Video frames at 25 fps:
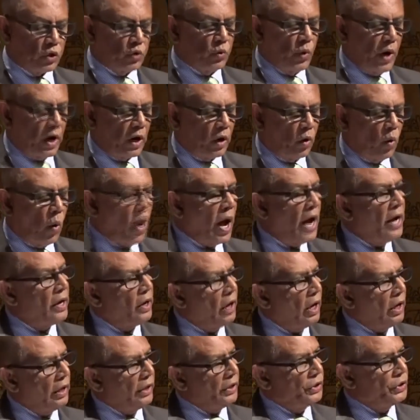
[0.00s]
to acquire
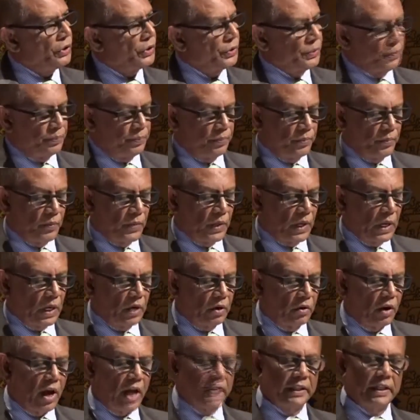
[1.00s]
knowledge
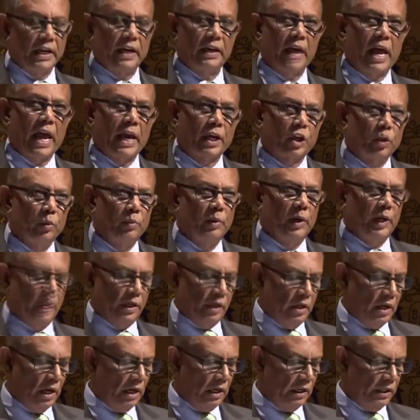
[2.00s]
rather than
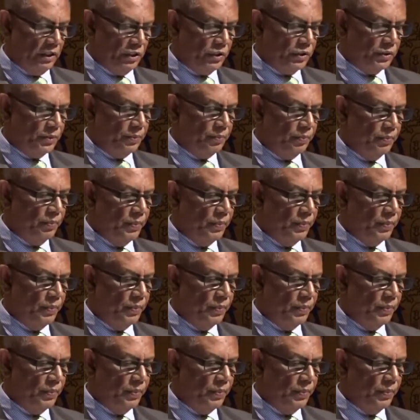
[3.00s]
accumulate knowledge.